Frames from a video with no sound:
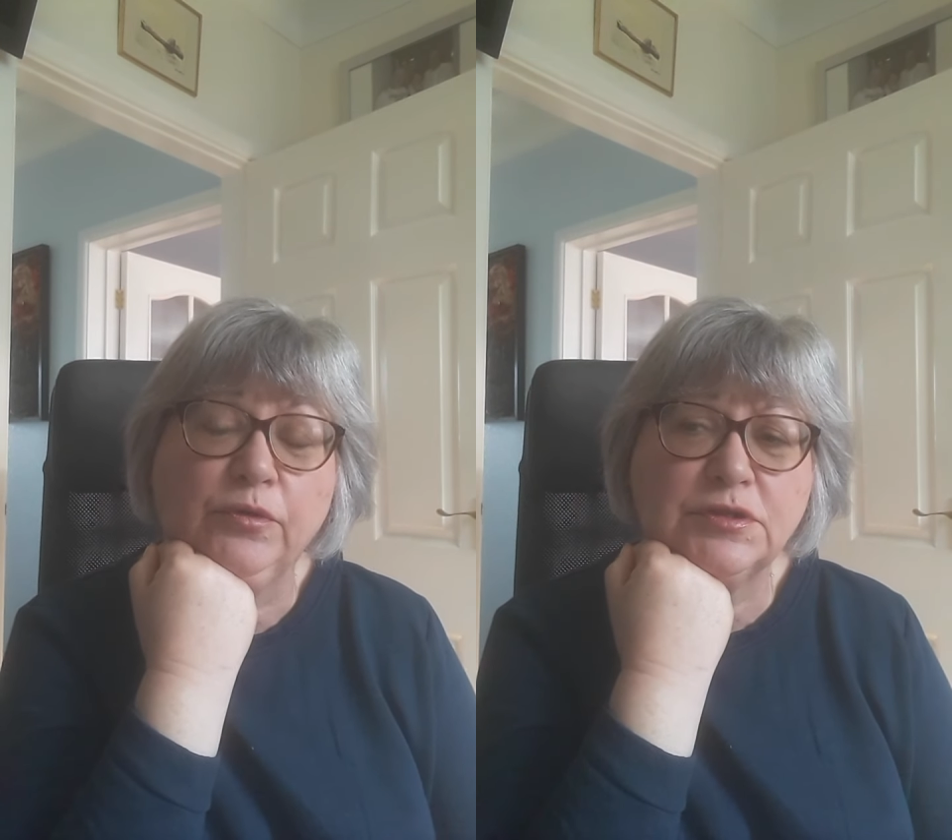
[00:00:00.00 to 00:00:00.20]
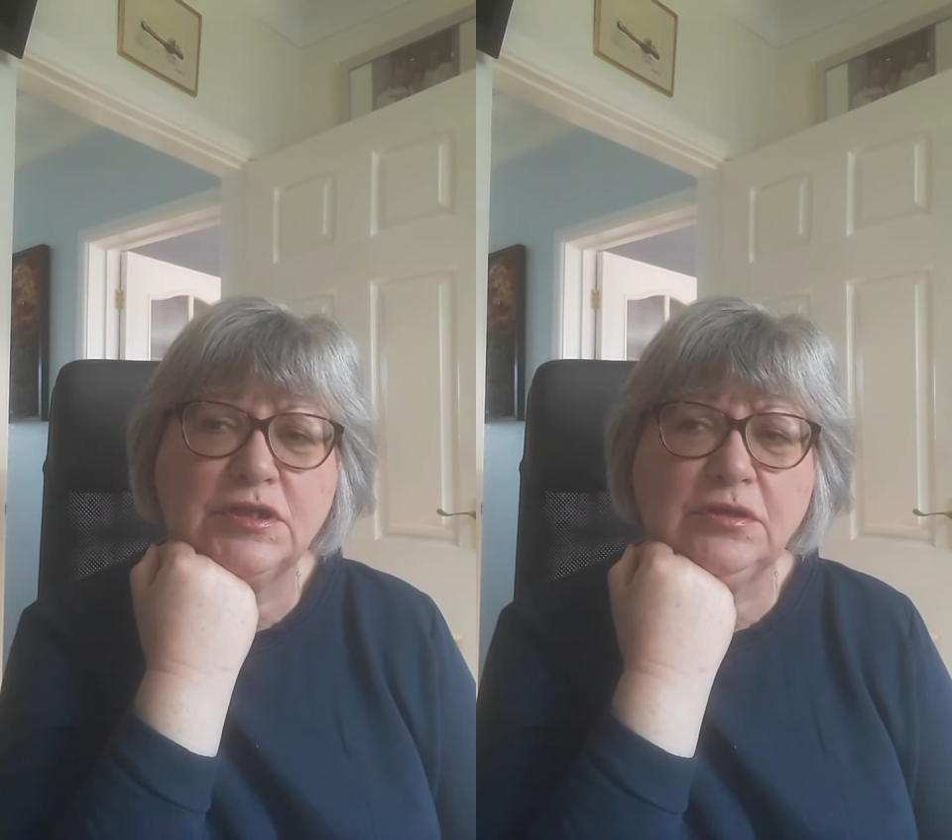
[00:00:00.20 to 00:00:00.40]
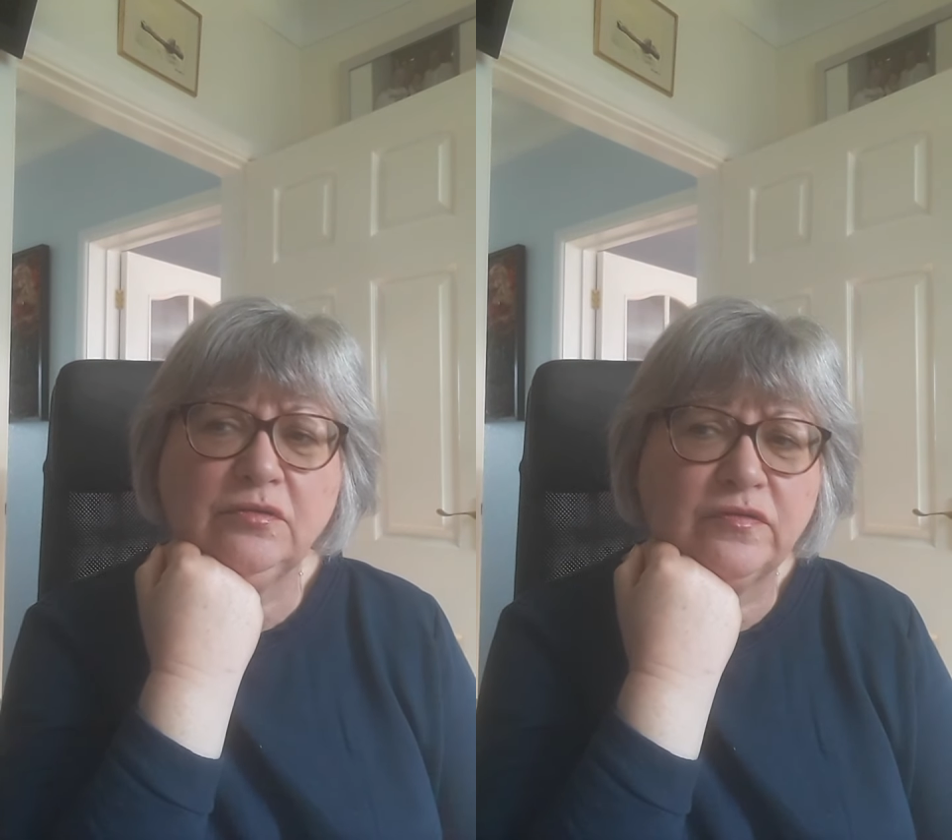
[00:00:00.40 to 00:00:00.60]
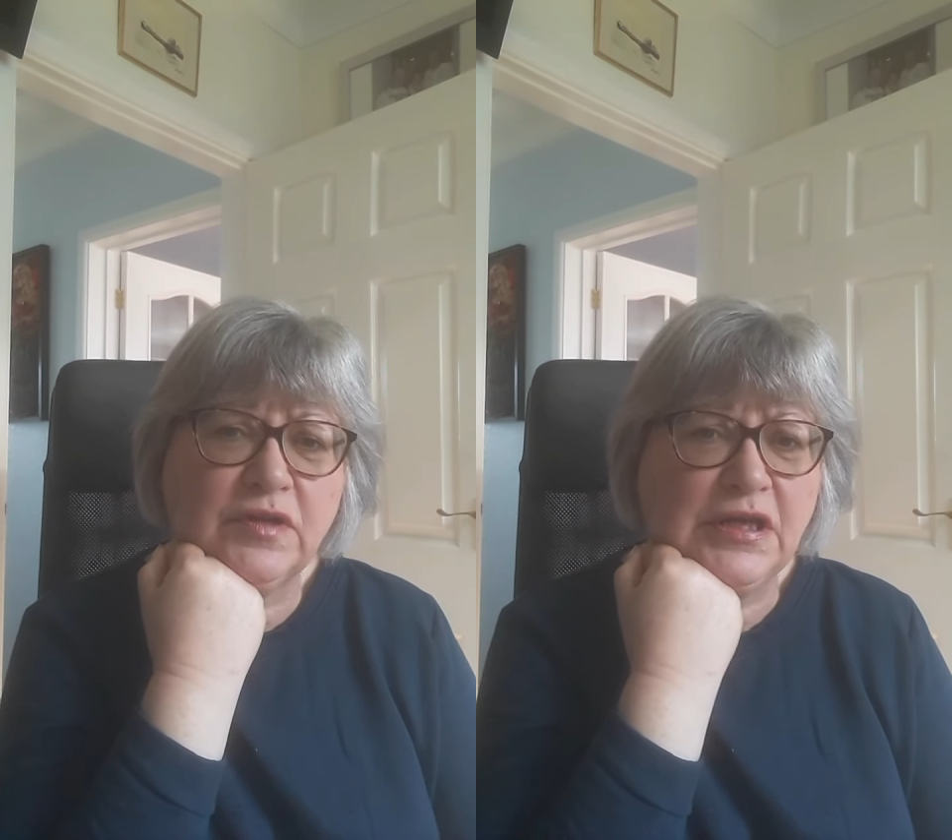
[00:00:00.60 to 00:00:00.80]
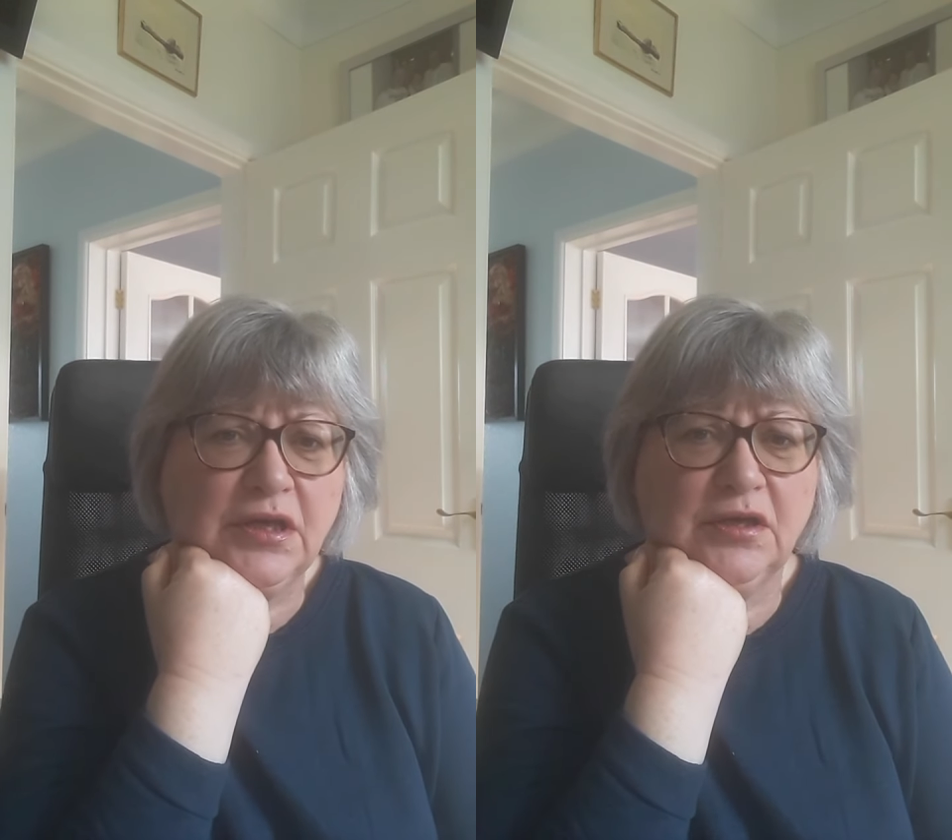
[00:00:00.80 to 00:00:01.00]
What are you
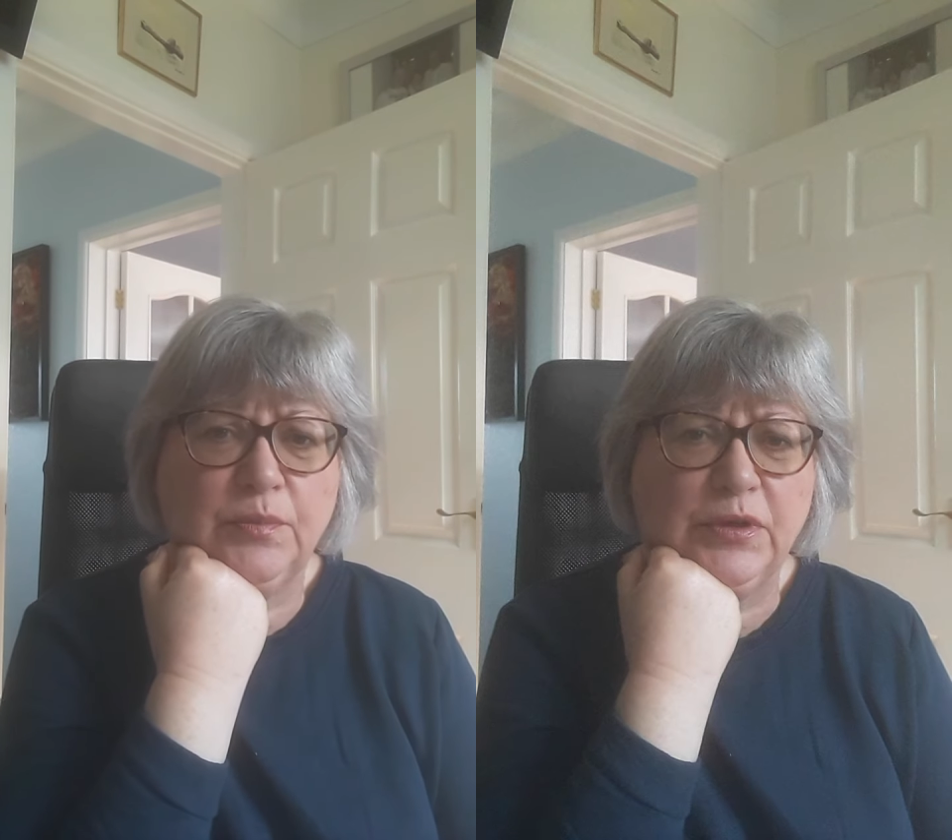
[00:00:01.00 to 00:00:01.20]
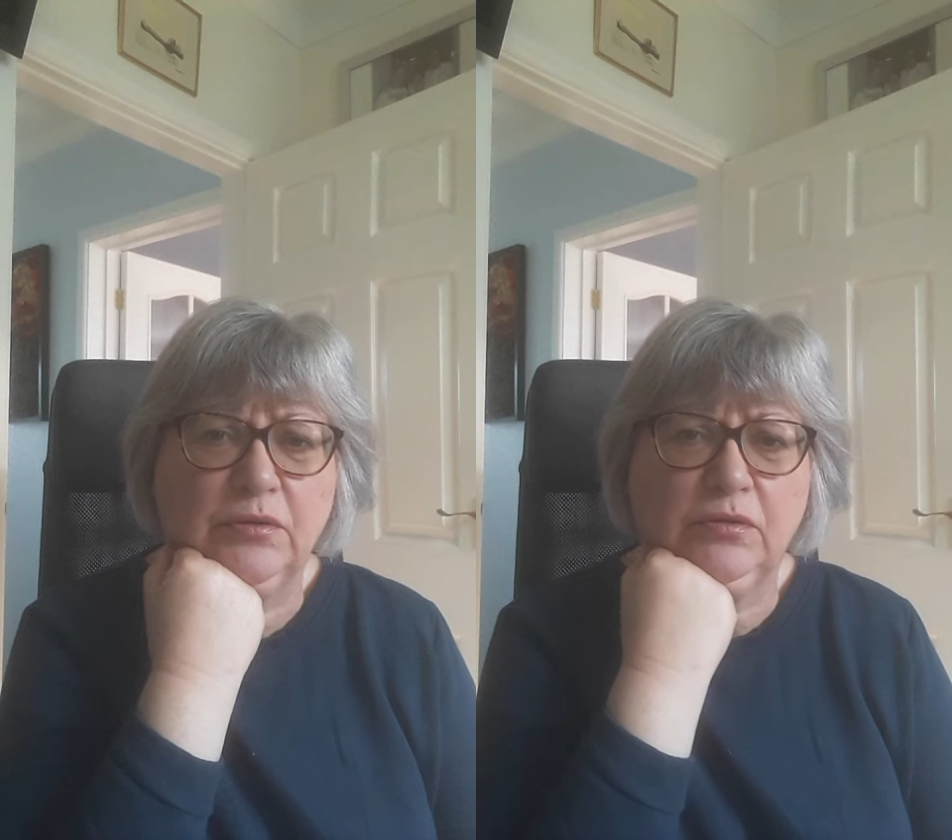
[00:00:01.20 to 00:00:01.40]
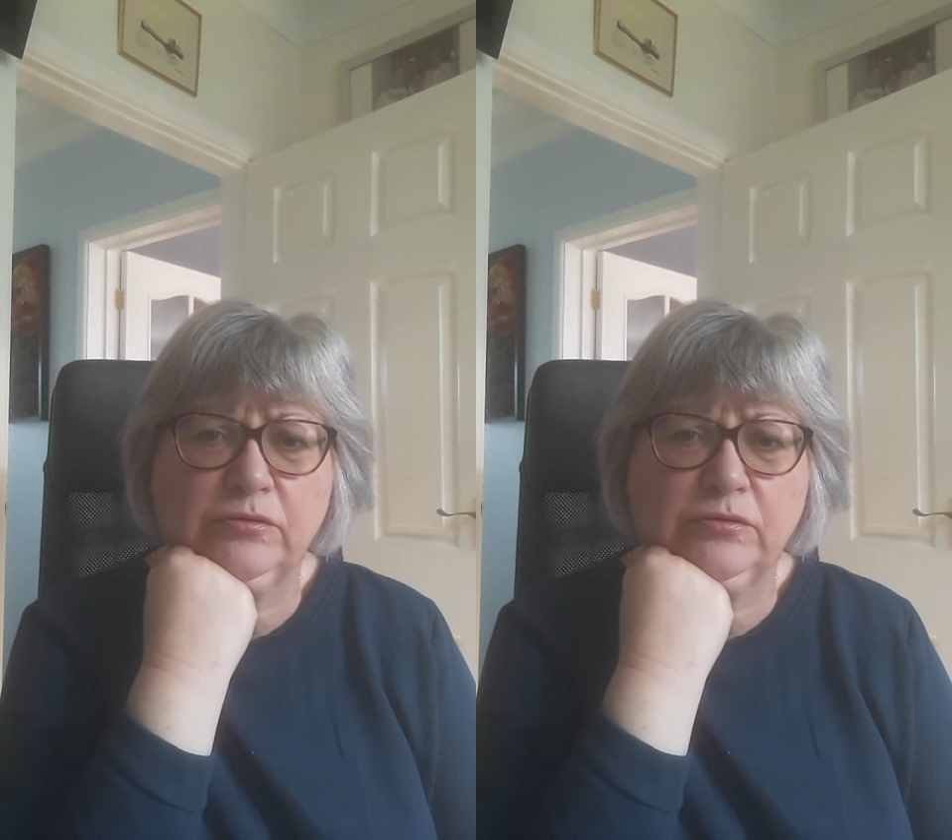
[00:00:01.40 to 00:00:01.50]
thinking about